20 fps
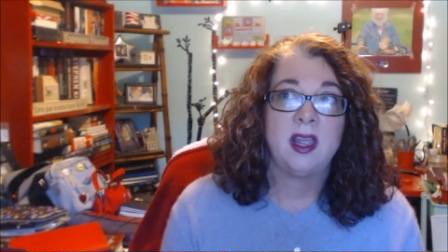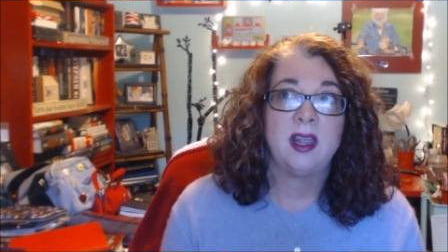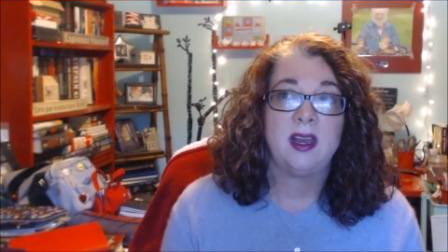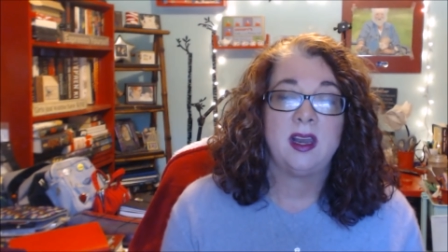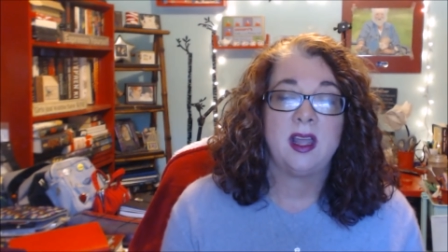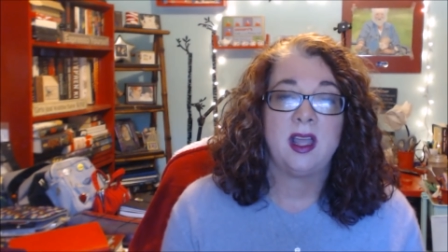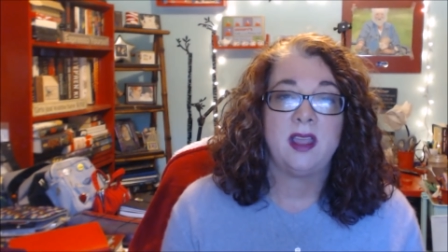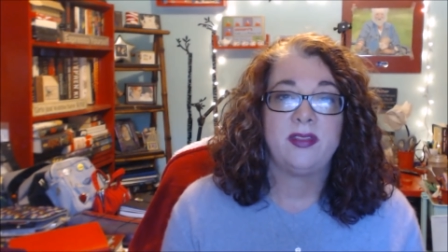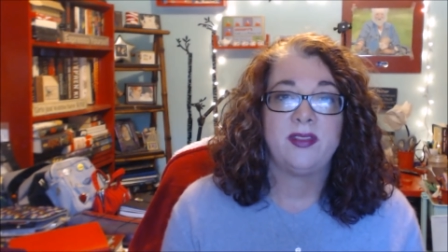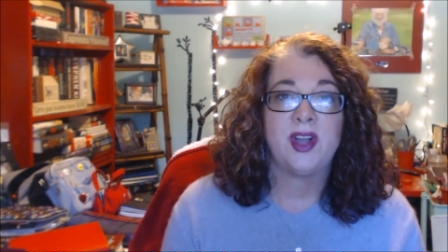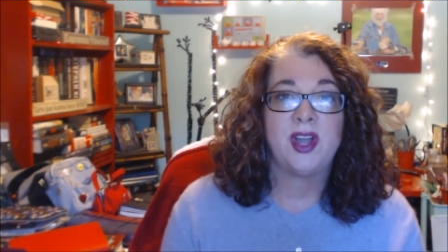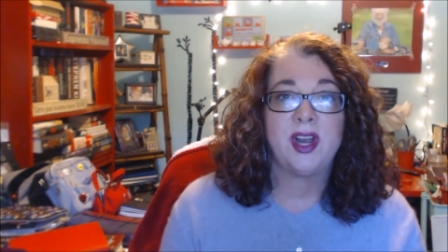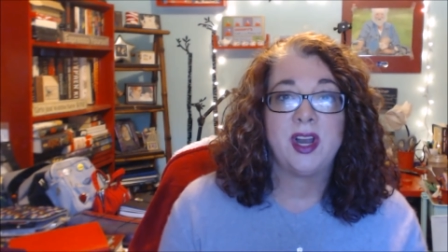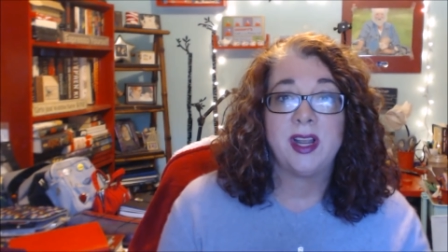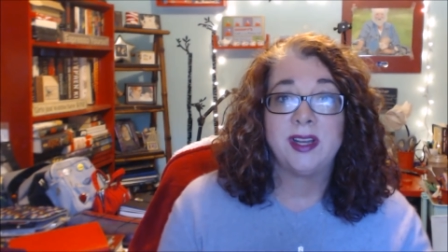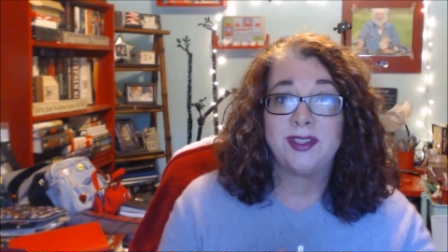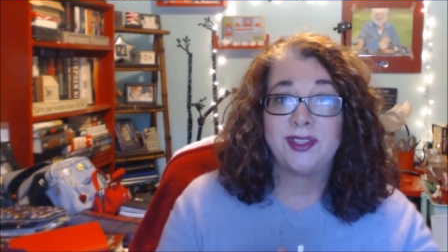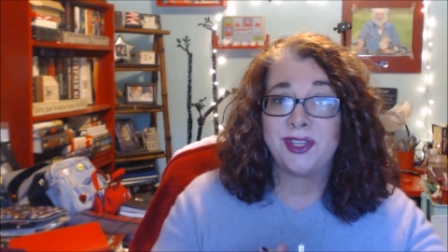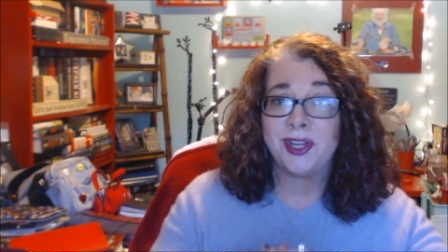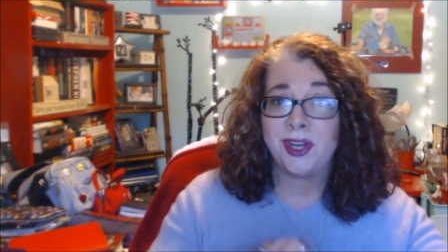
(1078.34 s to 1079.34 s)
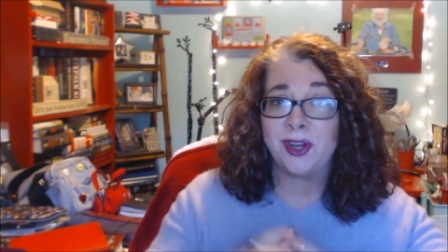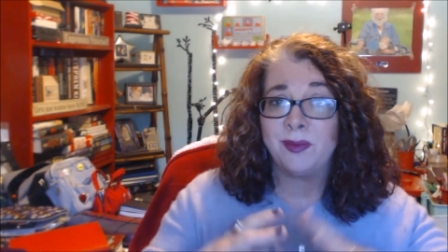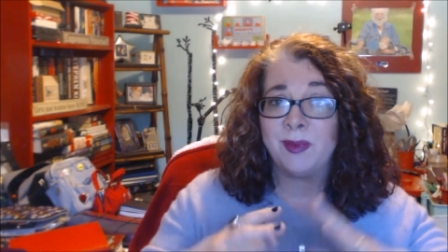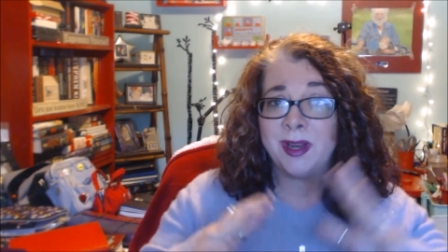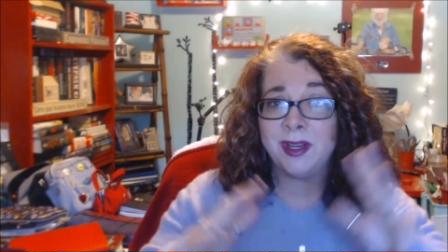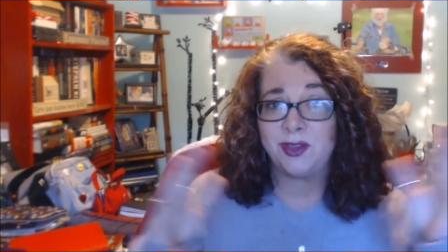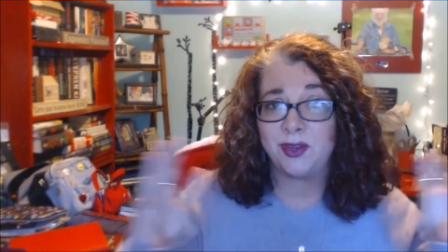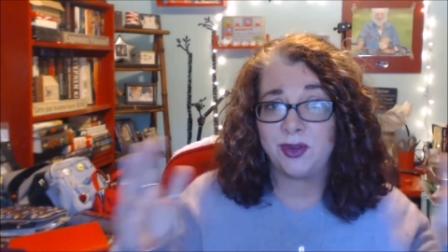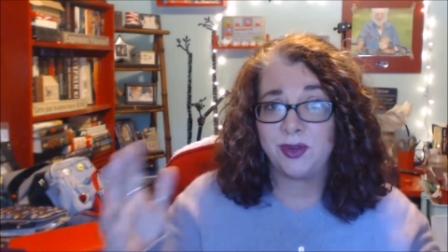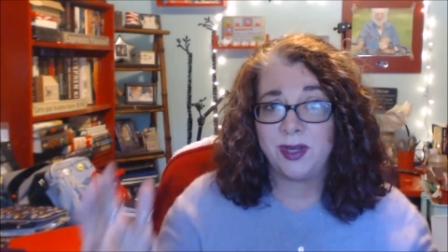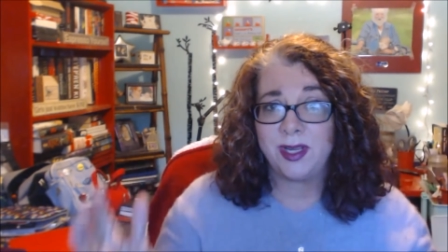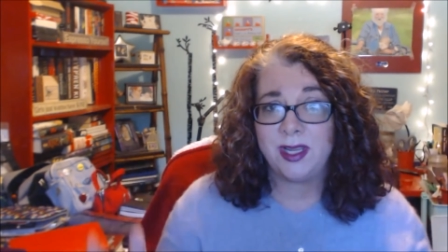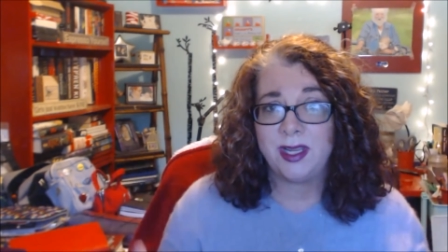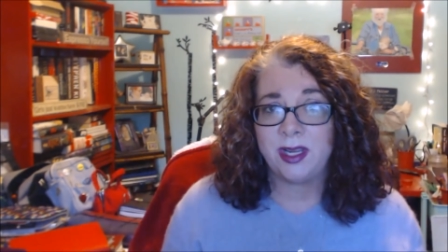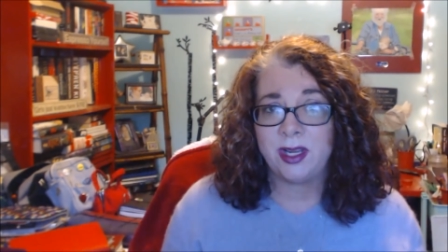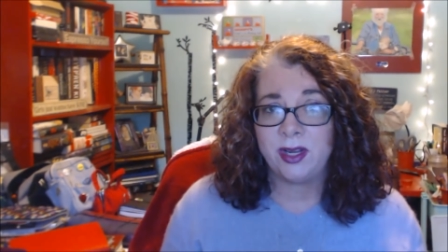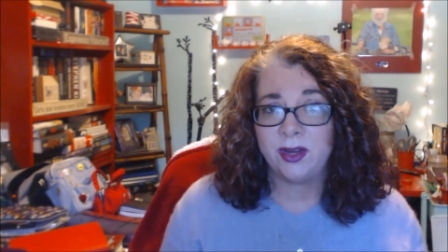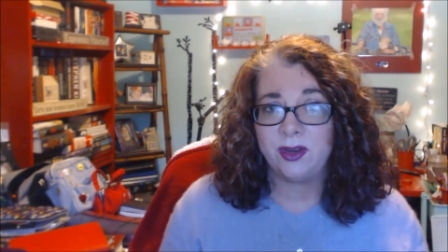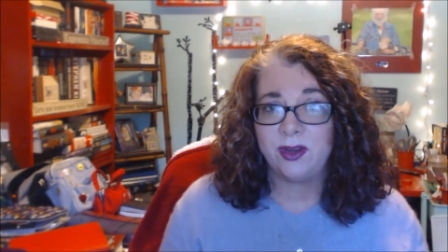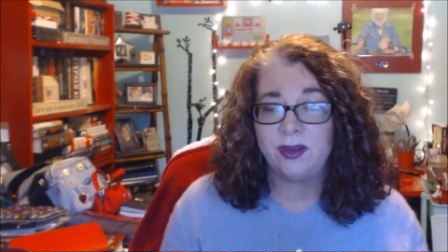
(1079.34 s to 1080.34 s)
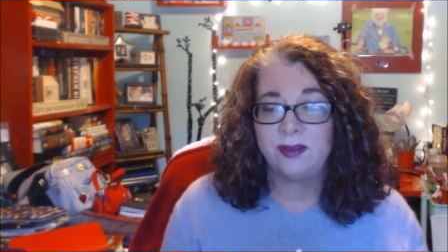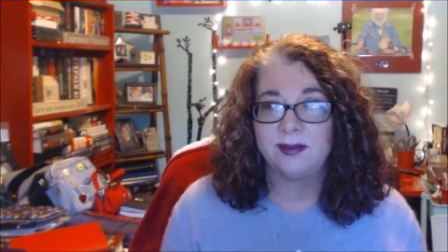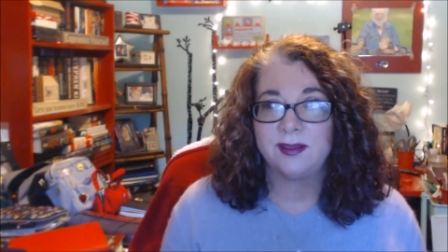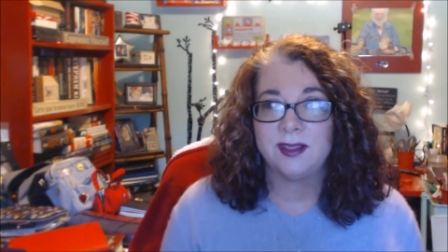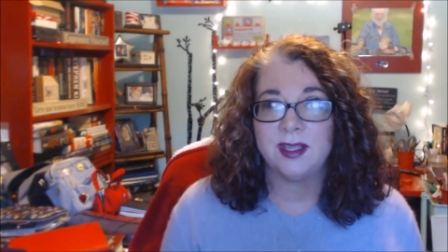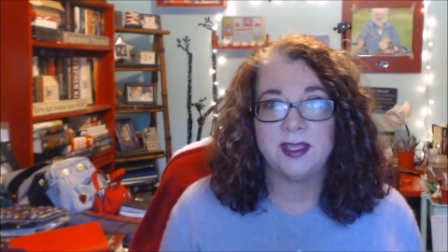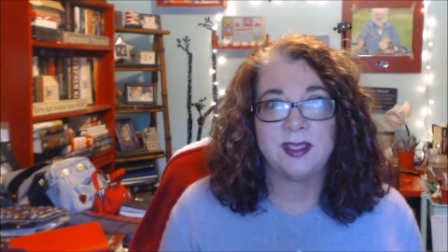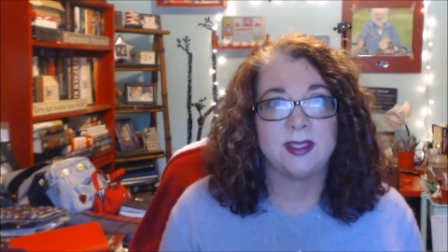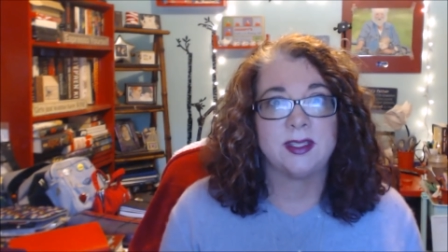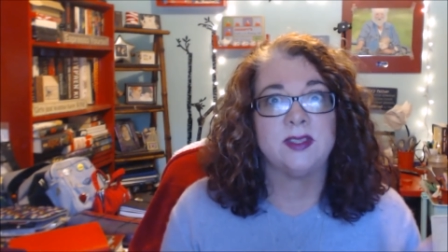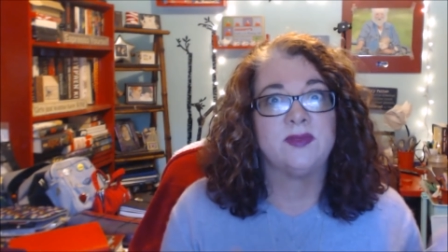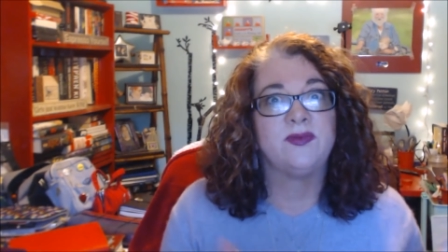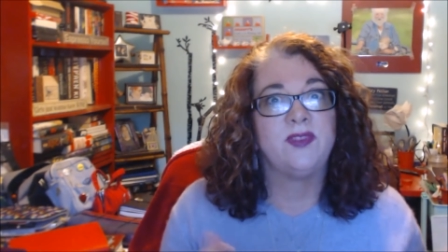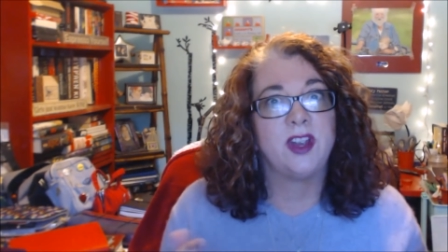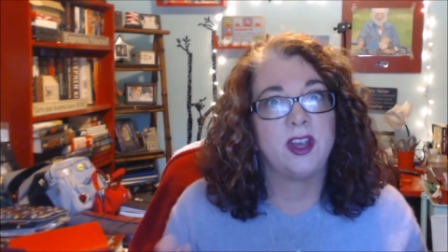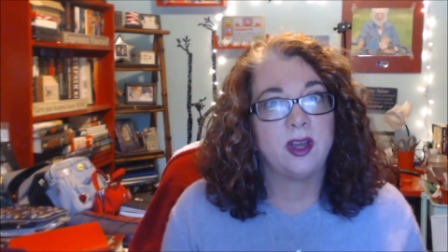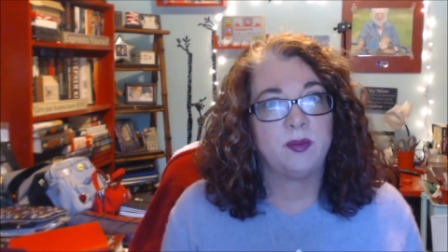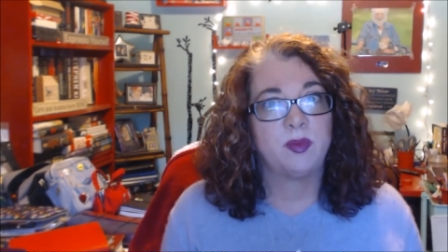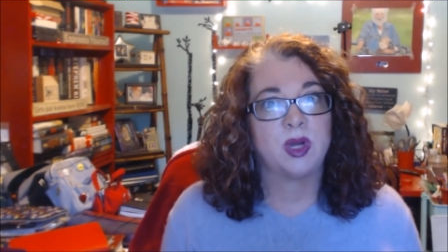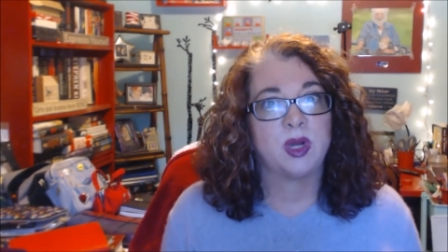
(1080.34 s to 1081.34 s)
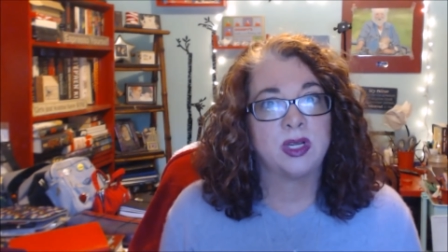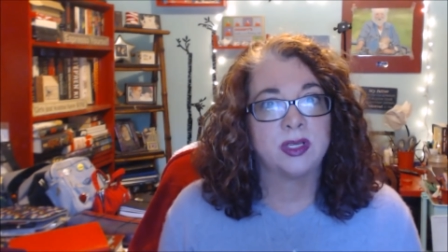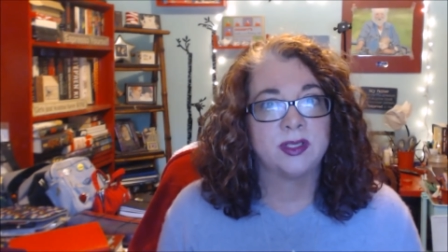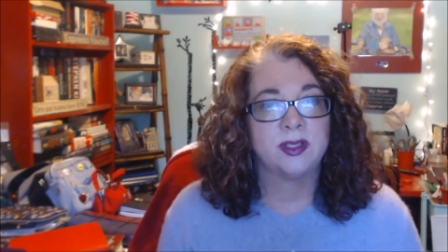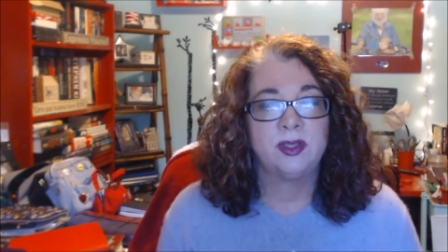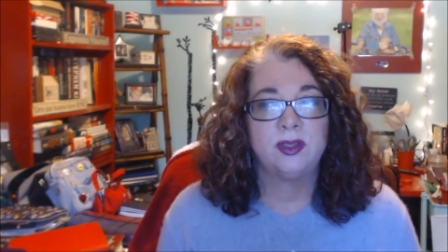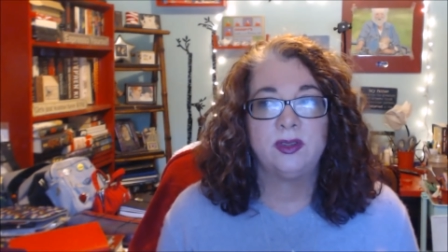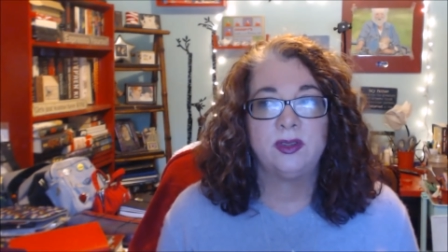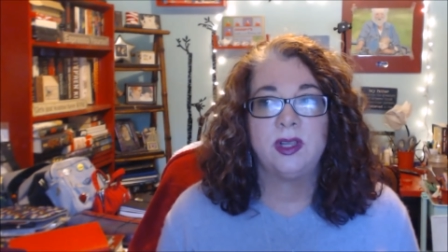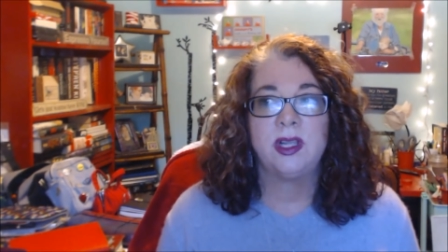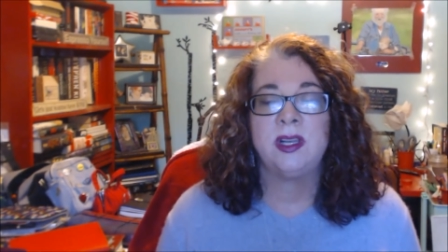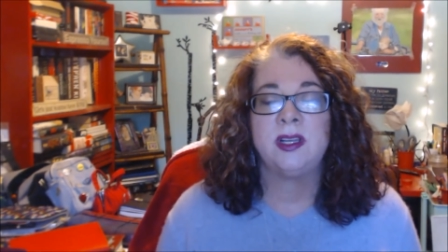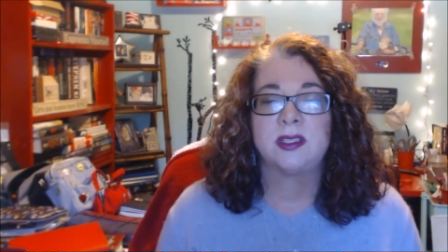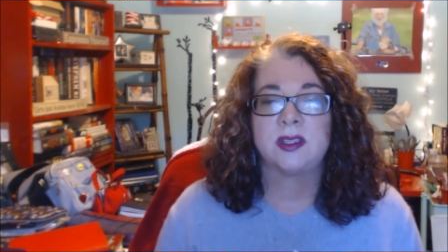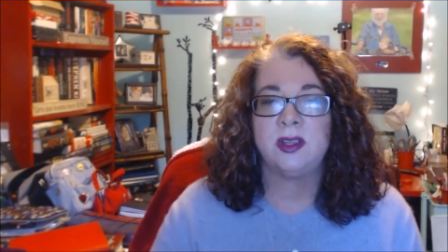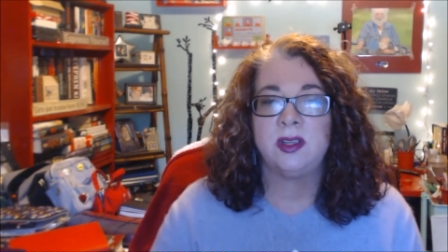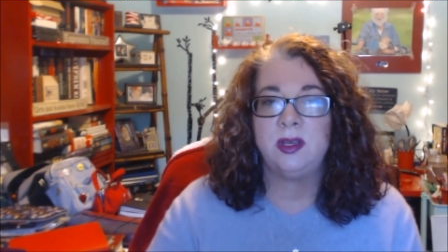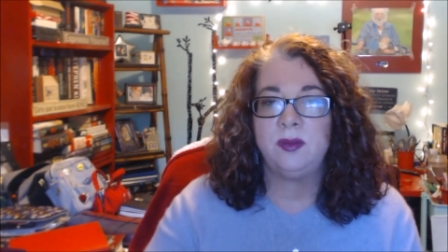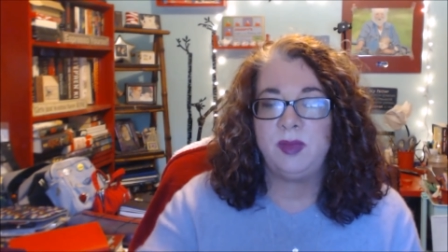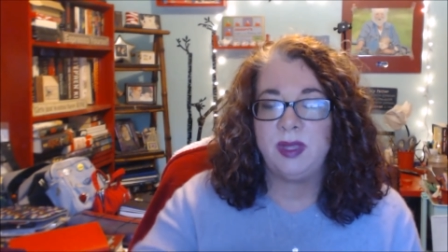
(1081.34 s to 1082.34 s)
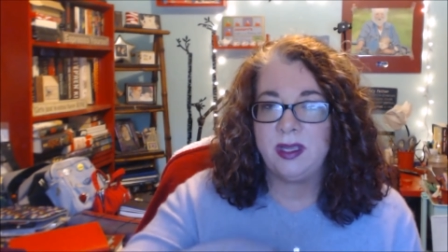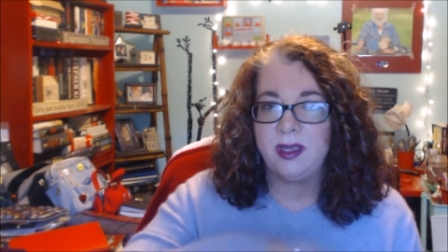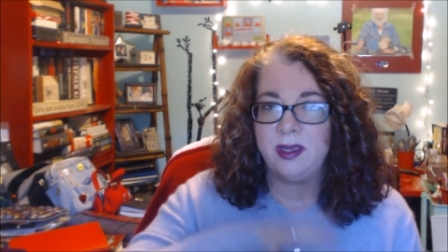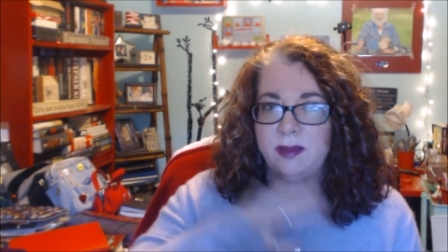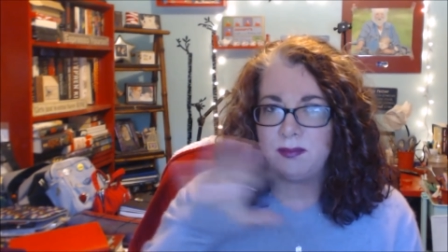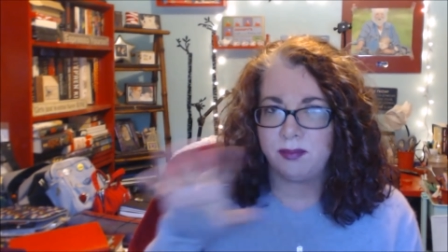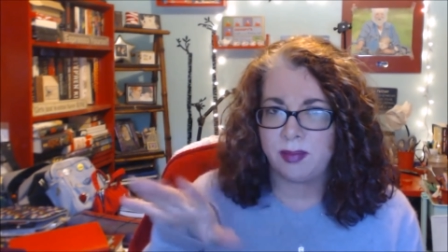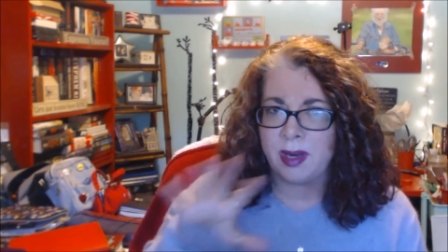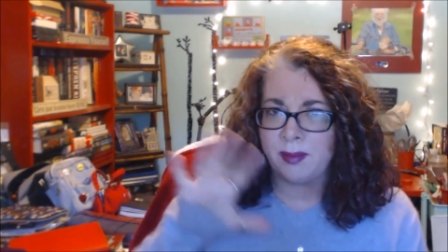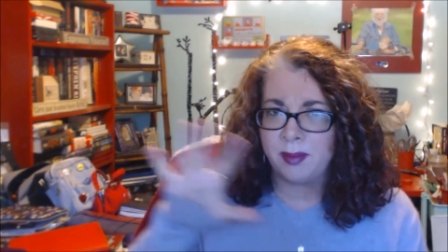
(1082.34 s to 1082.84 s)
and I thought I'd share my journey here. This is very personal, and it's going to be